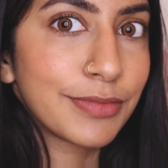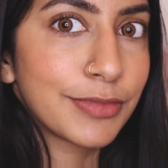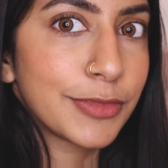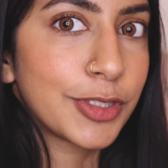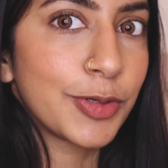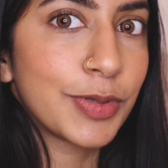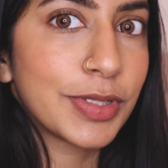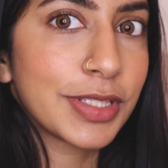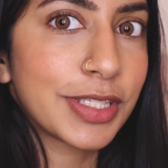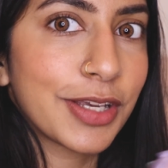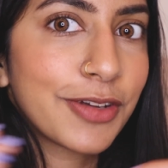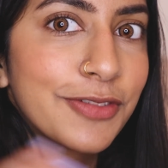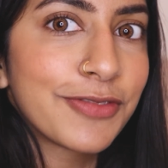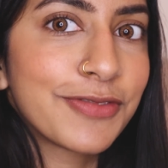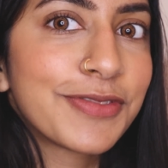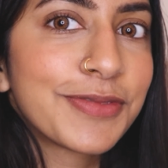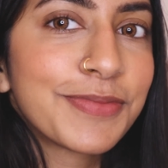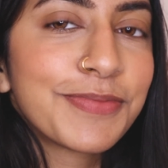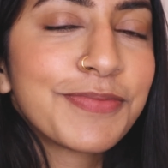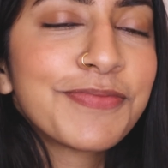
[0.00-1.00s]
to
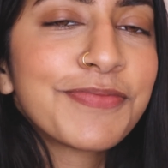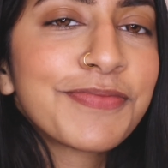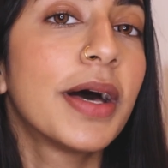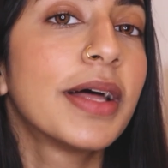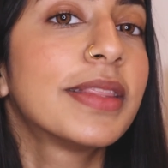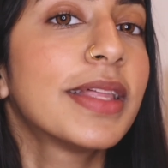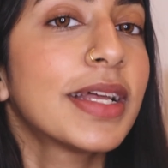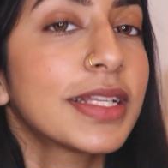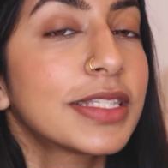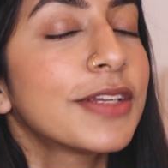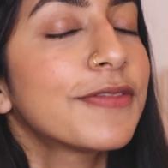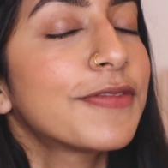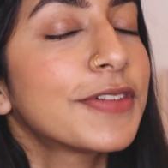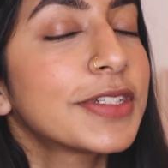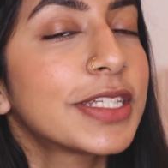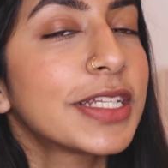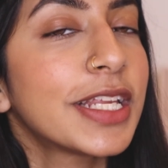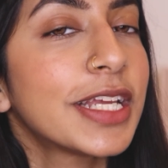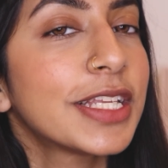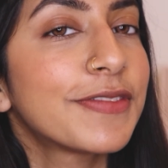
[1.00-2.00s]
itself. But that's it for
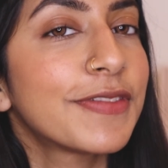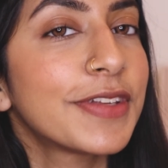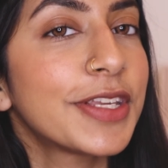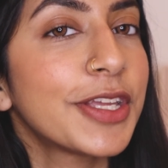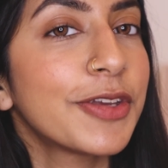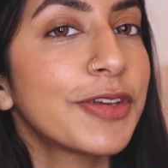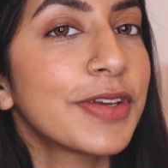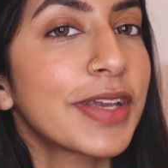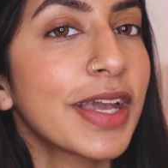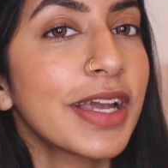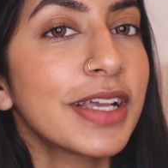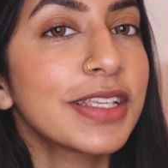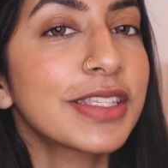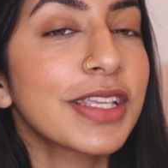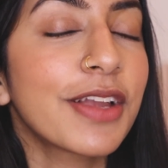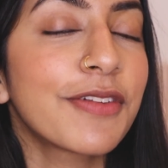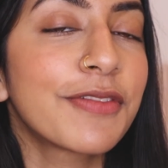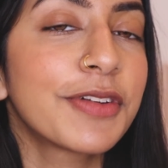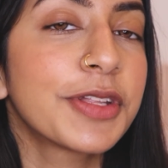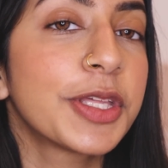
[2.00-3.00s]
today's video, you guys.
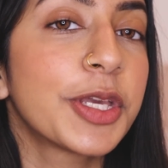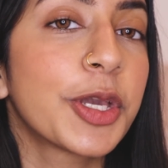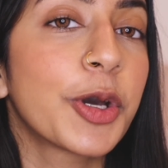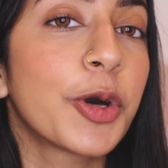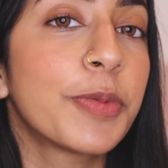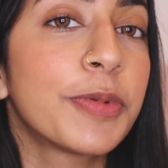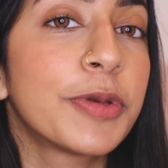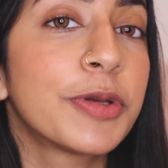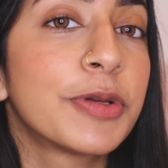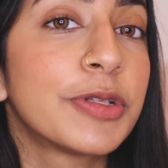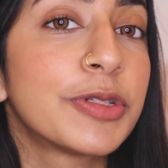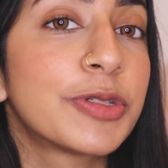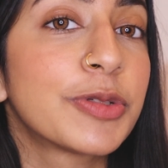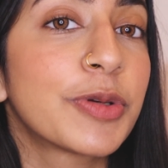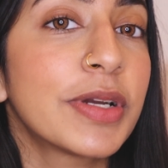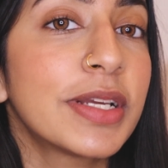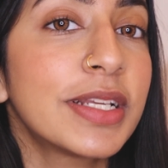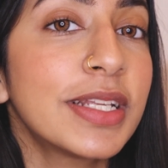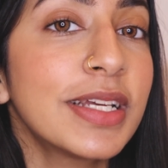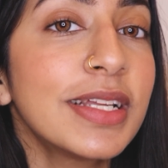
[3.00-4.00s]
I really hope you
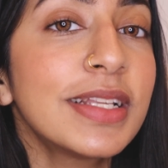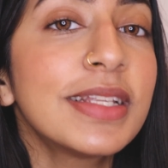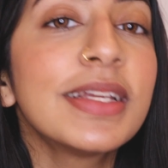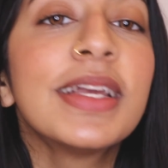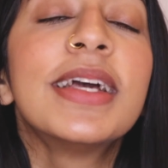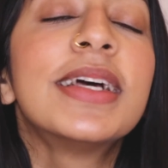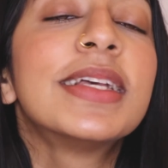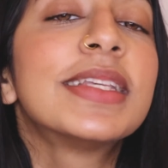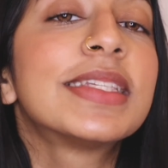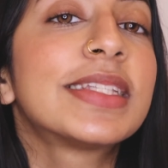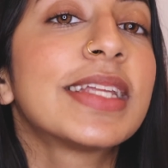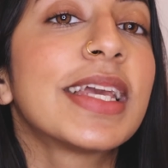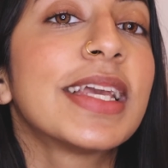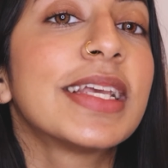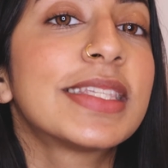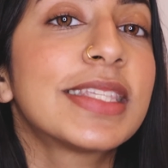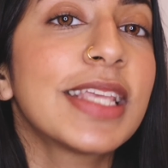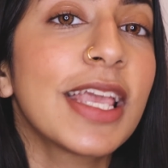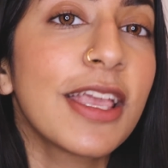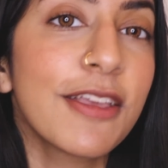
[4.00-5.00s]
enjoyed it. Stay
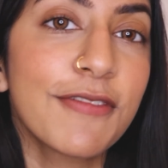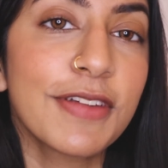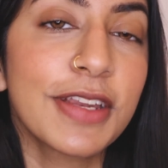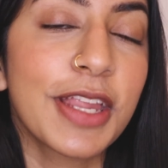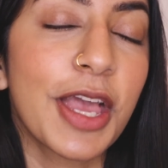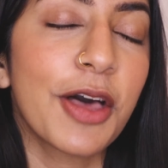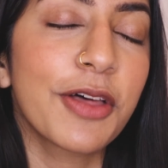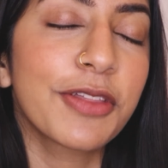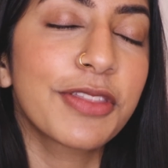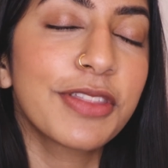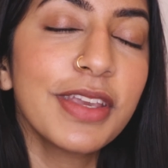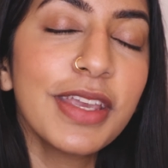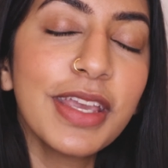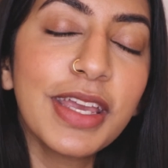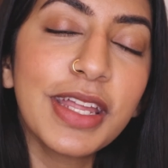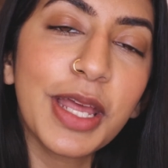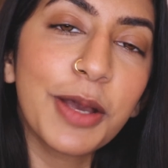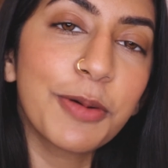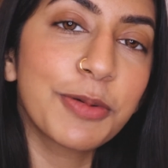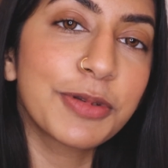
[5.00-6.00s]
safe and healthy,
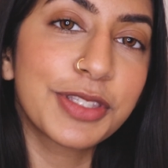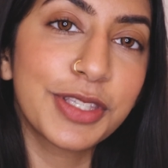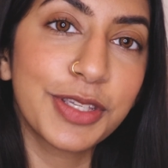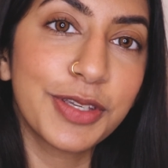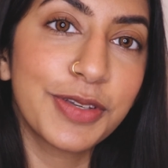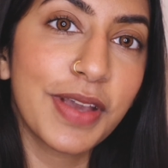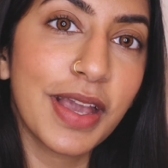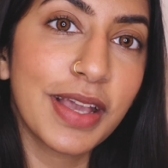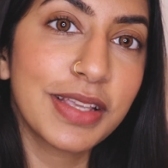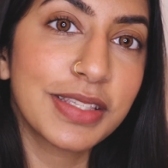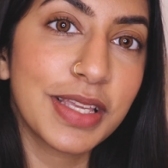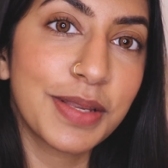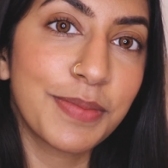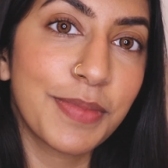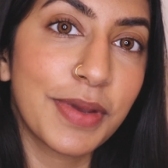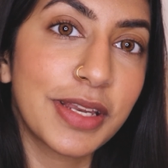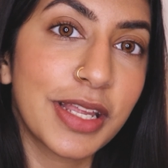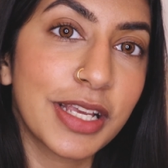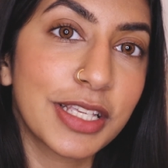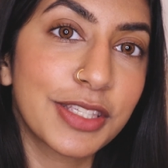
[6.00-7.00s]
and I will see you guys in
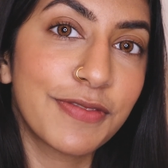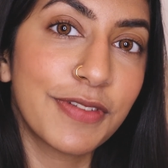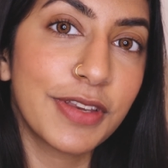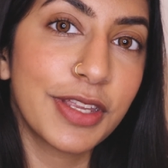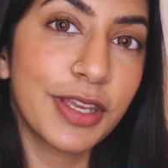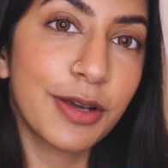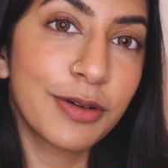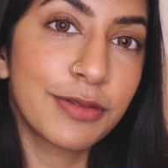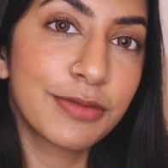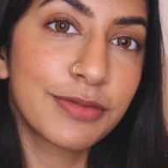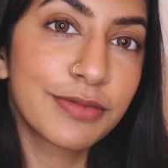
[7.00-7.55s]
my next video.